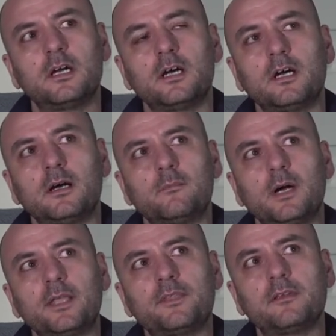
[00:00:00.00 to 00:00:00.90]
Um,
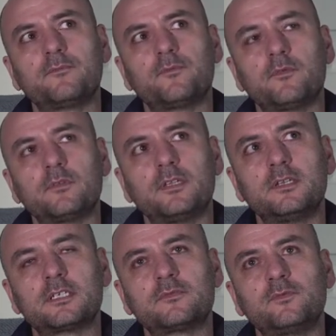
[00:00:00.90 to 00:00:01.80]
I think for the
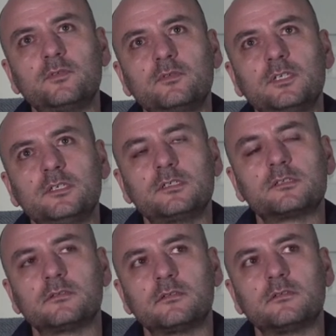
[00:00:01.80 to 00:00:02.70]
next few years
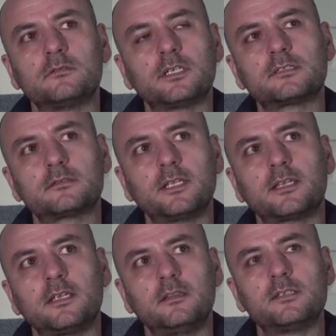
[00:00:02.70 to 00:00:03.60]
or next
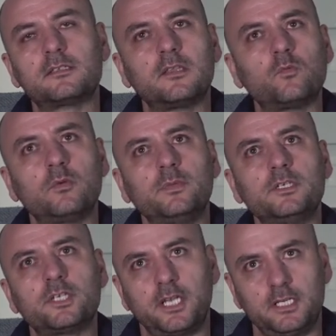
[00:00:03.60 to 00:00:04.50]
decade, this thing will be
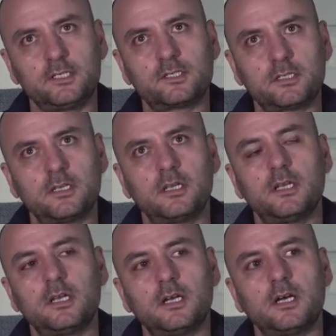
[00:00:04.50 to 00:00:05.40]
changed.
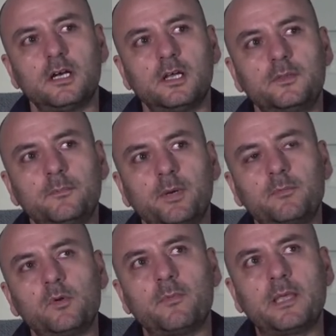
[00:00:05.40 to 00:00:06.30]
Uh, the
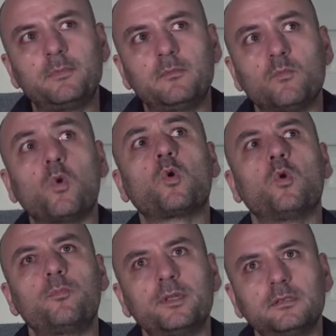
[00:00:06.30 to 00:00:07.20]
people might be more
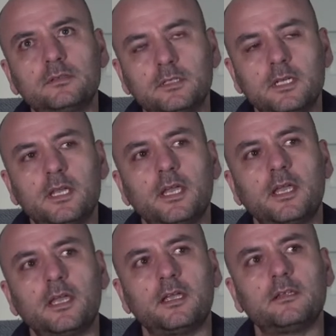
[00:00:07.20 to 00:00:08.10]
open,
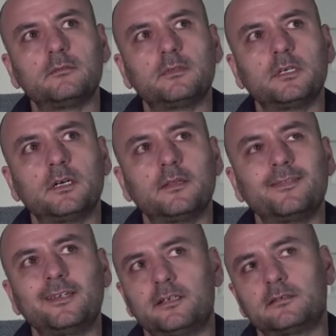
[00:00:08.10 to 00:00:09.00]
and uh,
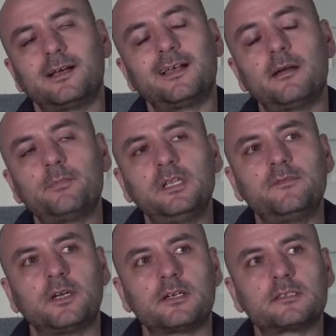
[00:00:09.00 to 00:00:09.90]
there, I, I, believe
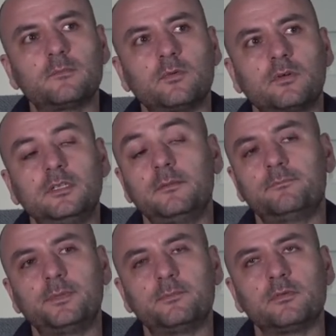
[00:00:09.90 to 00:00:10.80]
there are some already
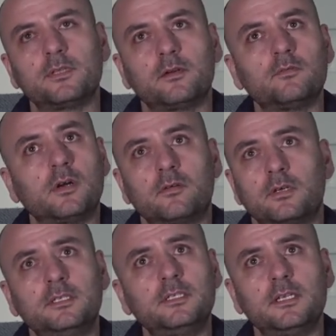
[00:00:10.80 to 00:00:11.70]
people that who are
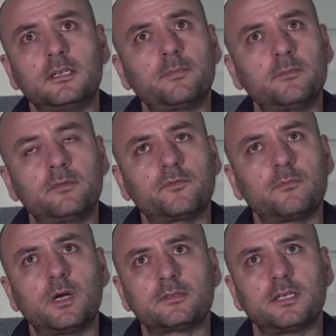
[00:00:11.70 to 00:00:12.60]
already dating people from
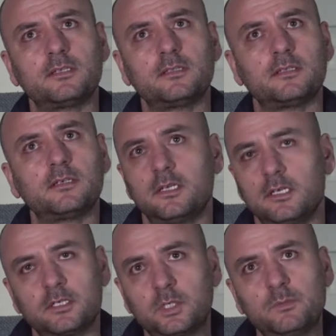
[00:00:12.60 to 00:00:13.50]
outside the
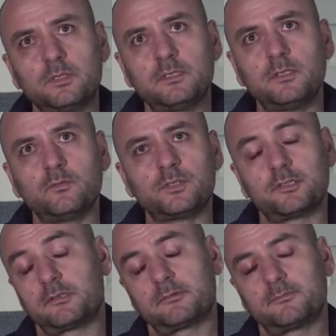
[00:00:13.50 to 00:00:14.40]
community, which
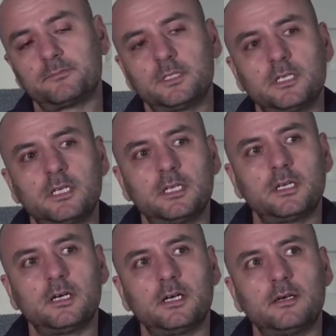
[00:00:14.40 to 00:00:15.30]
is
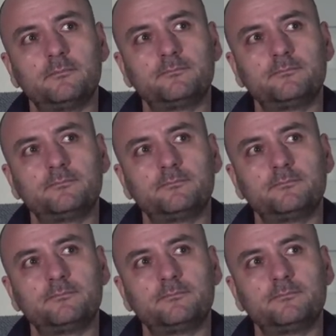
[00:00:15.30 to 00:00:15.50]
uh,